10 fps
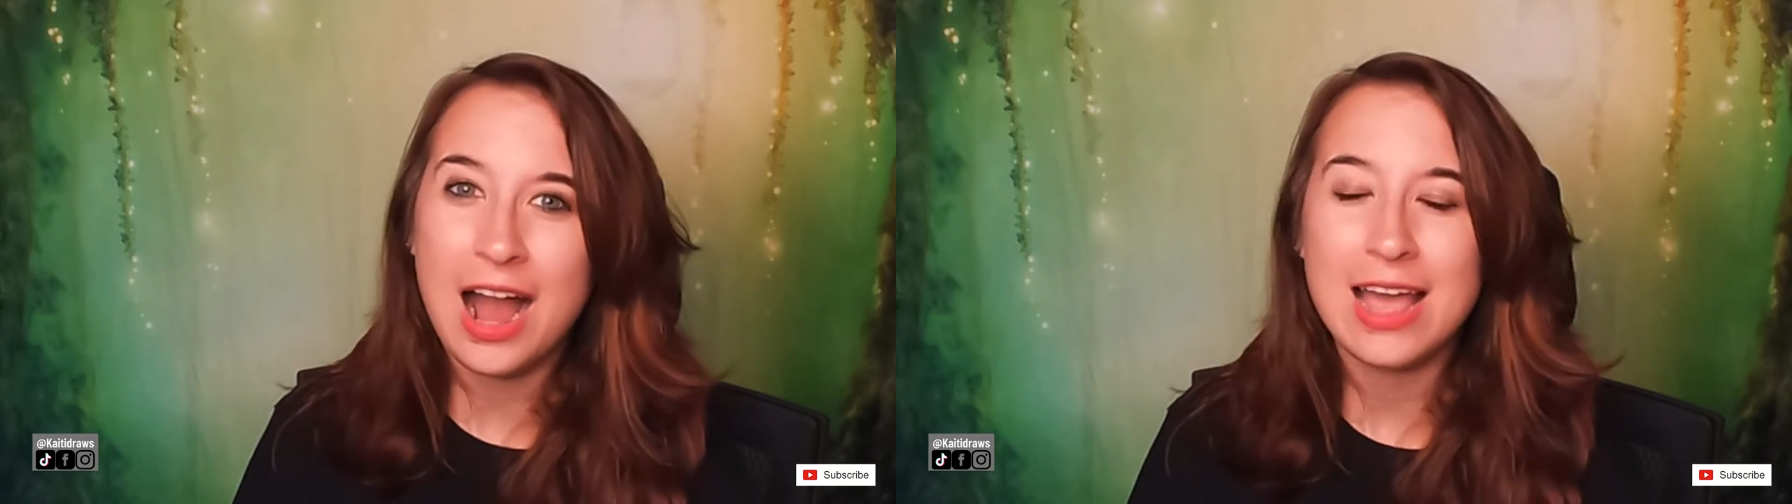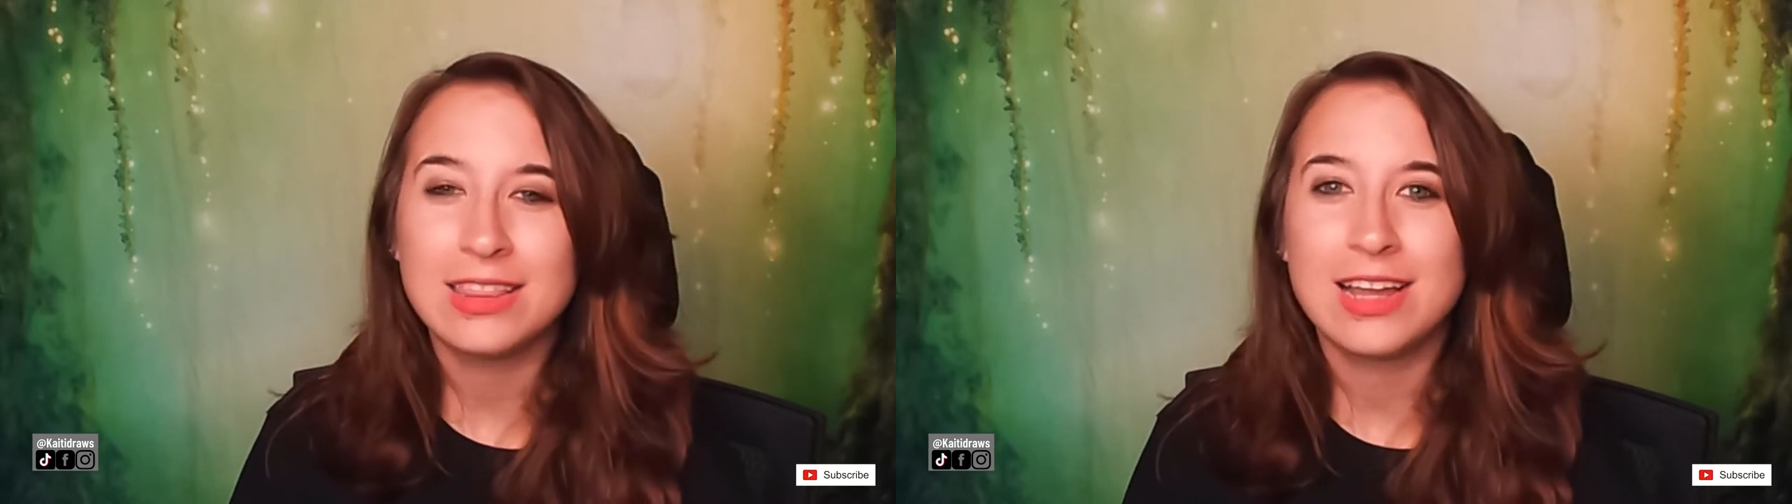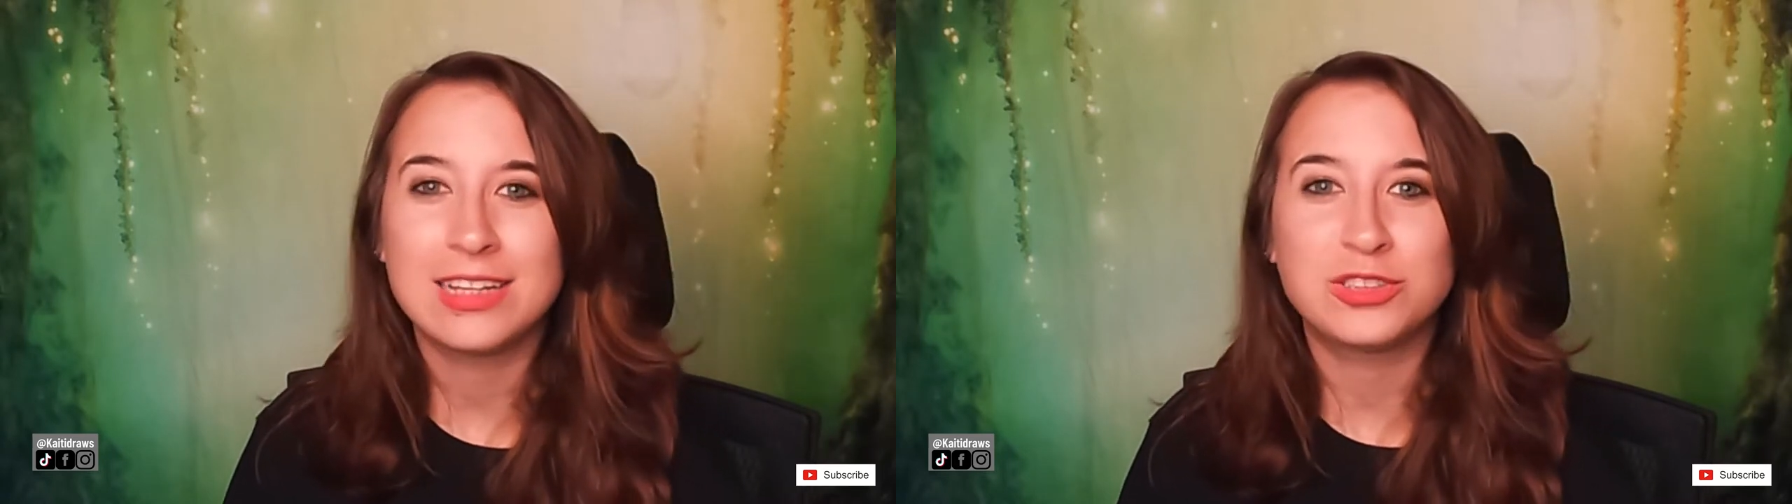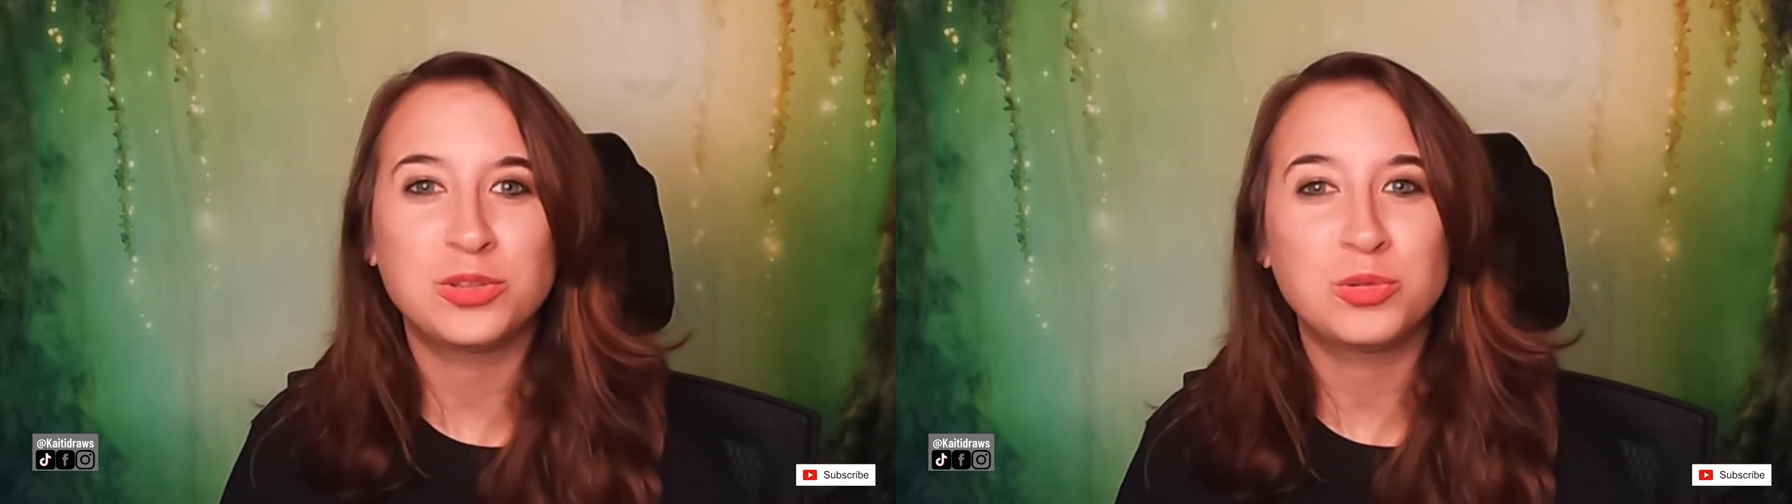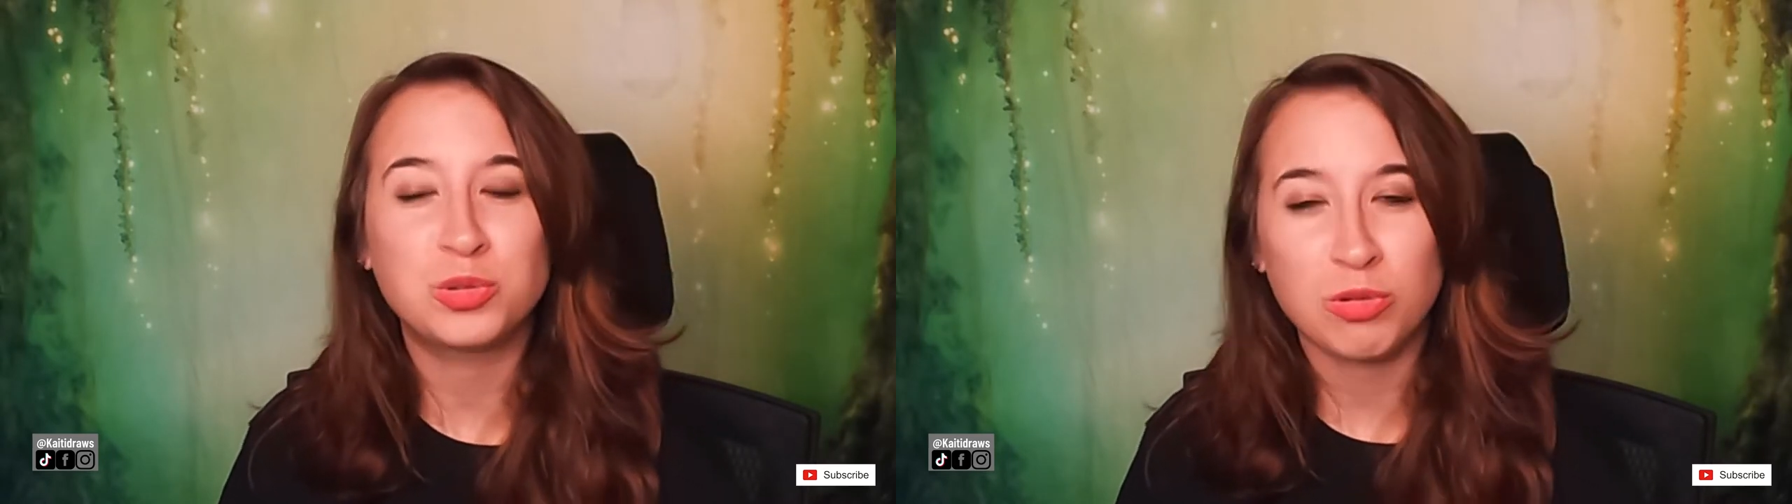I like
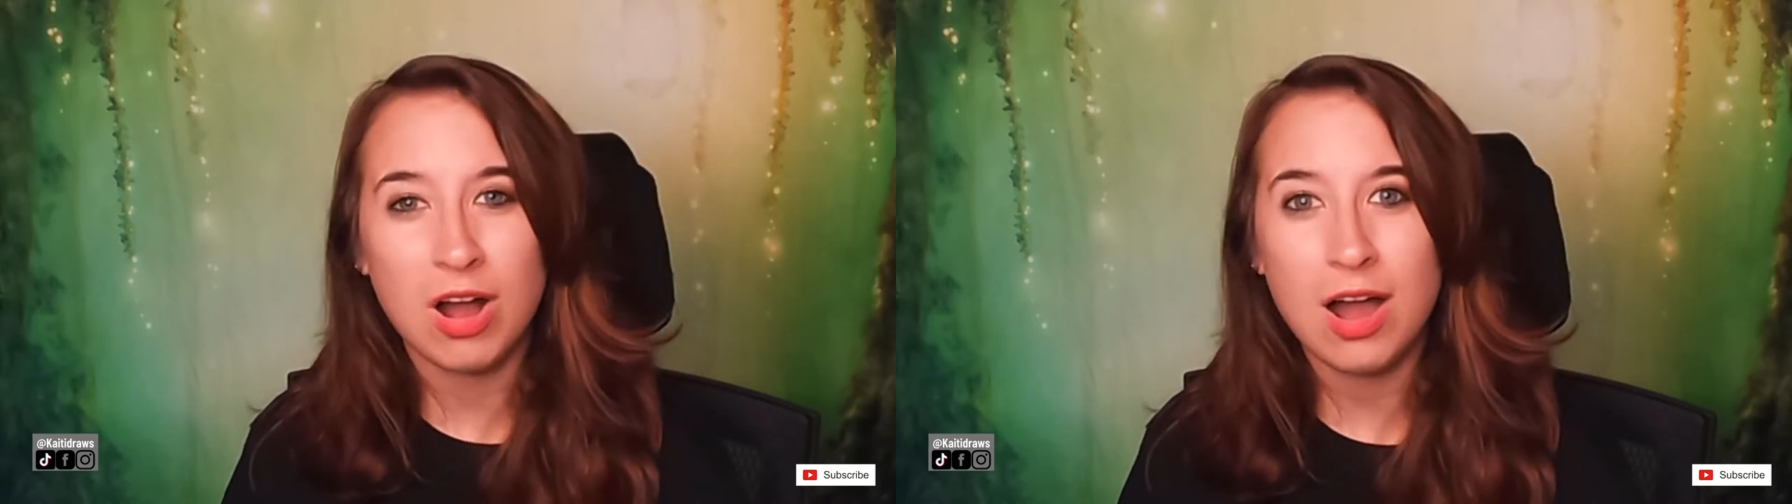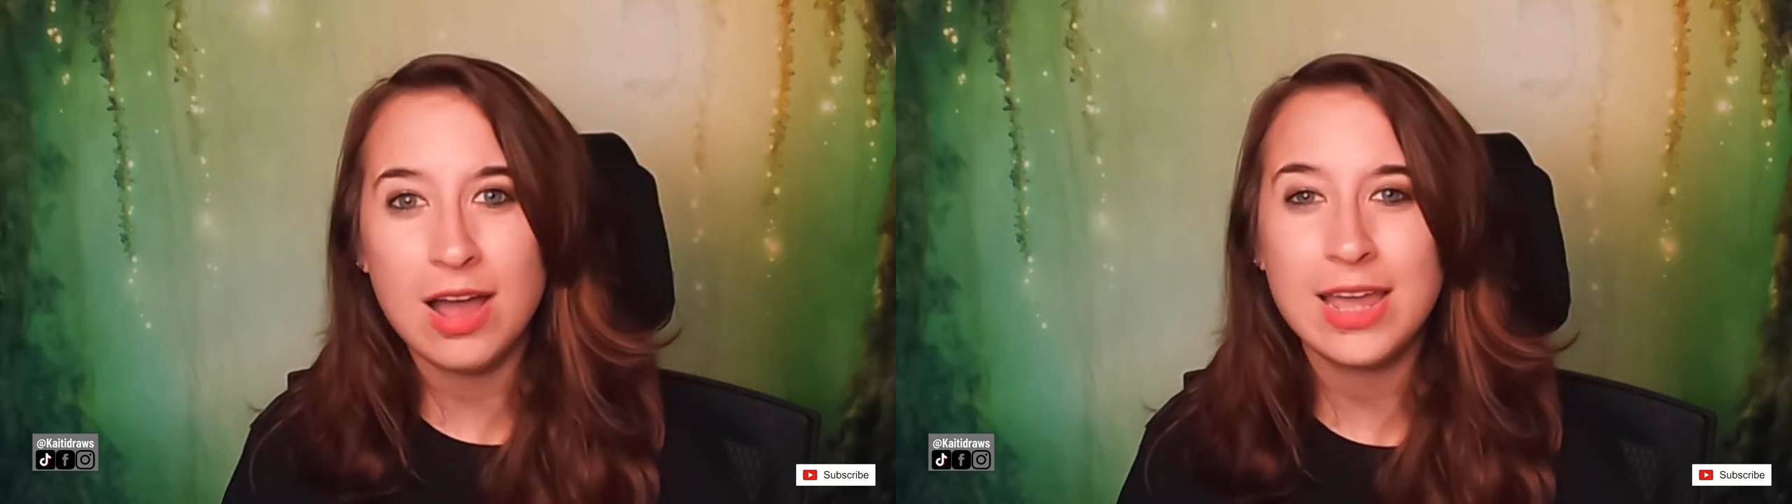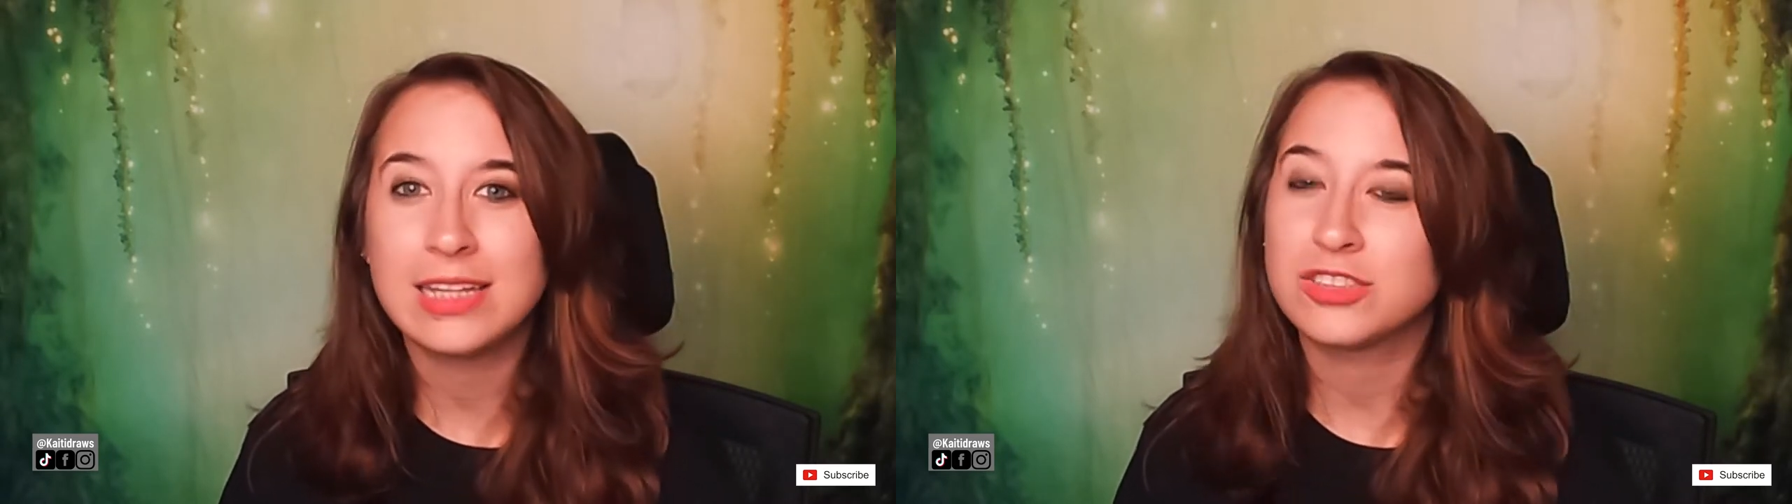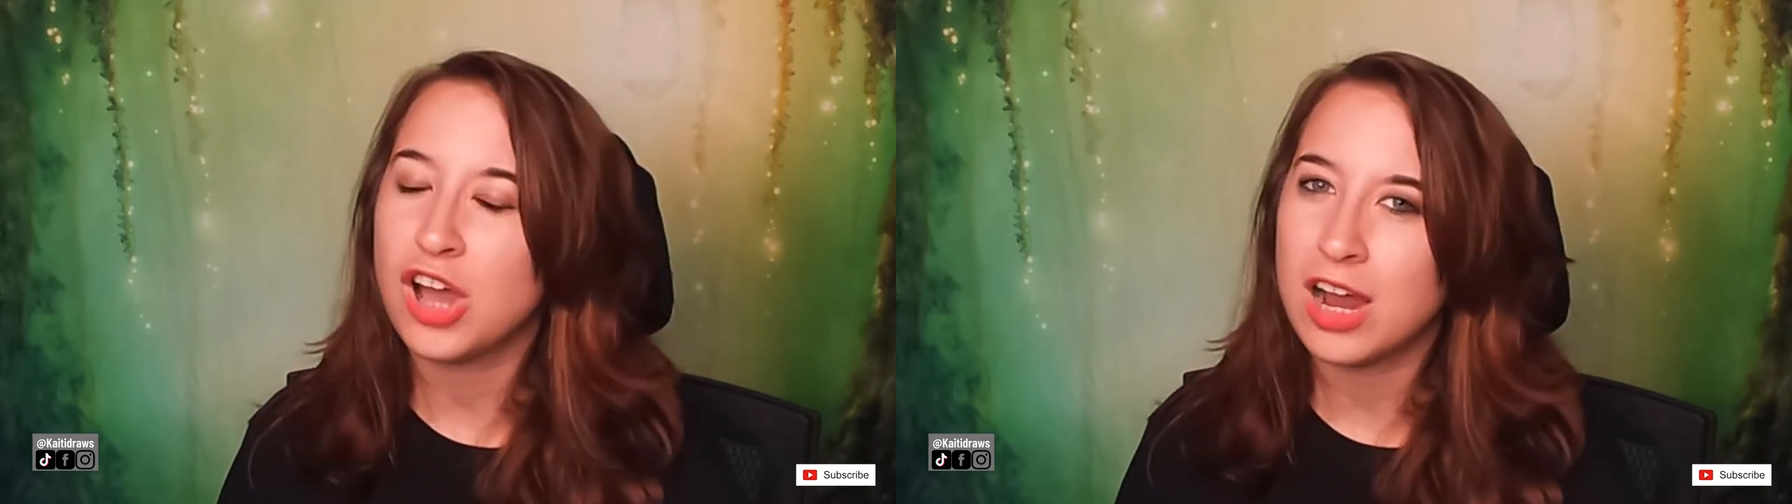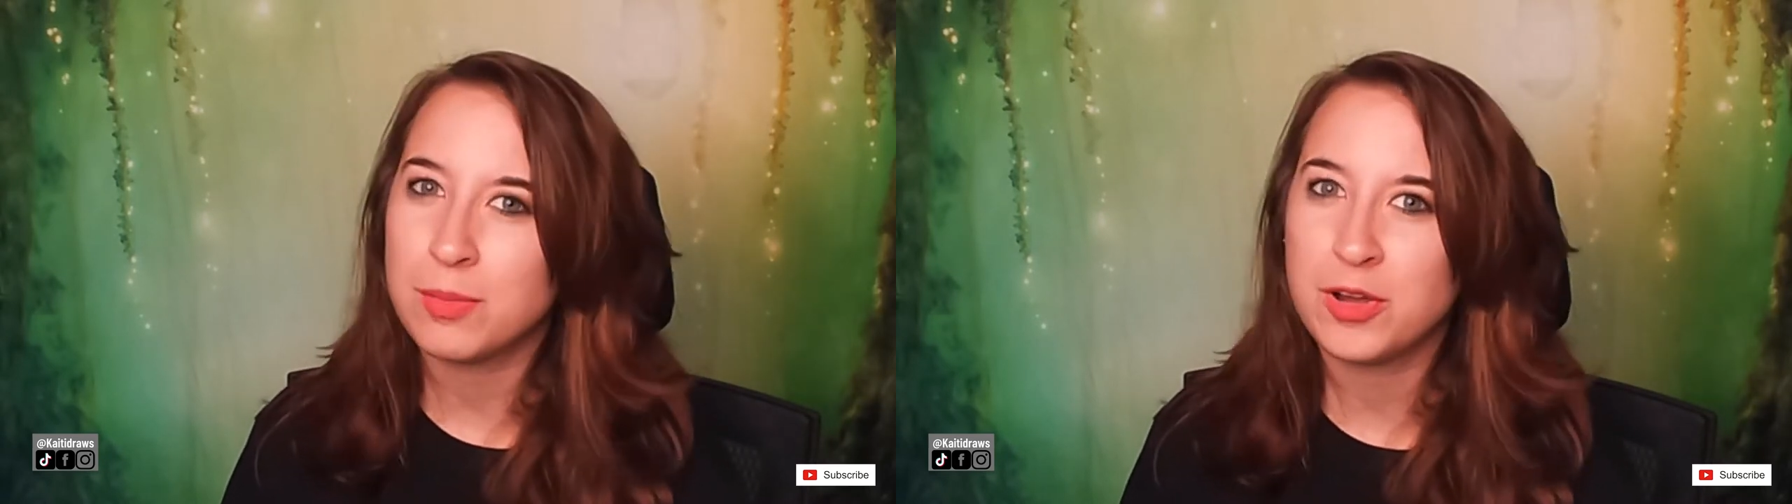to draw and
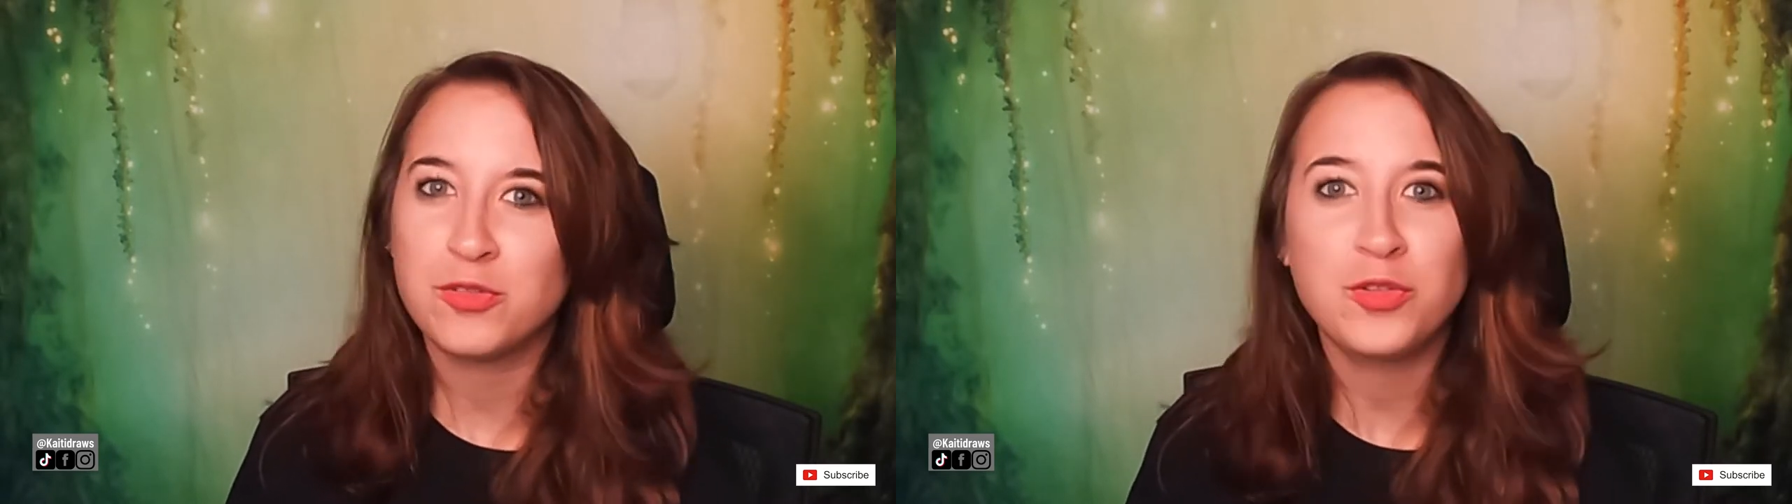talk about